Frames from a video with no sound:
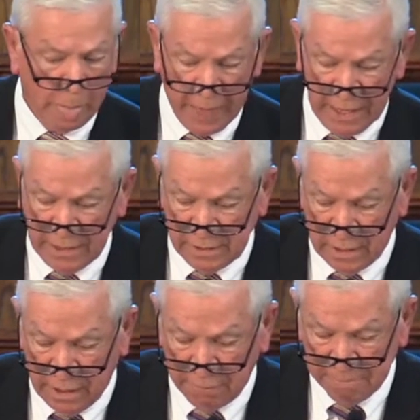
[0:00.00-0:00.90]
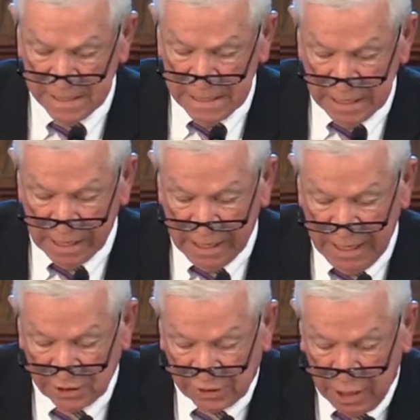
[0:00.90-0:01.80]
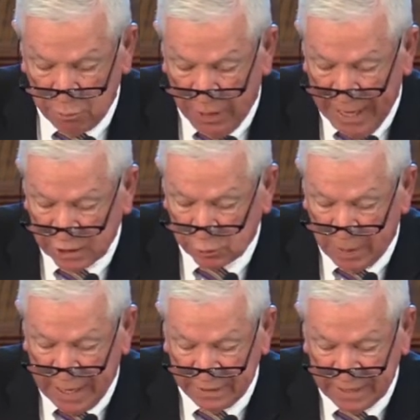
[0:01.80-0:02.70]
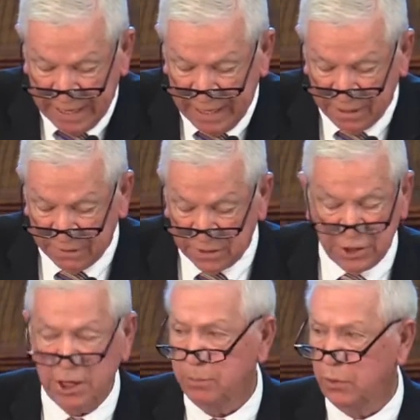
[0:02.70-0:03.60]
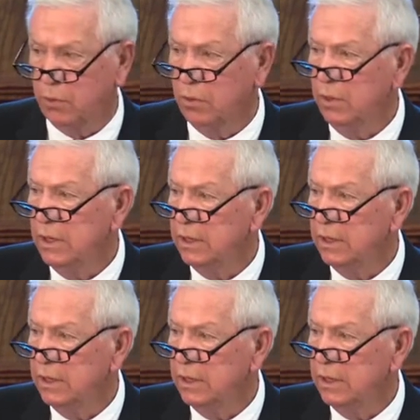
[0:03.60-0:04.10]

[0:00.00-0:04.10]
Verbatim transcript: And uh, uh, as they passed by the gate of the temple,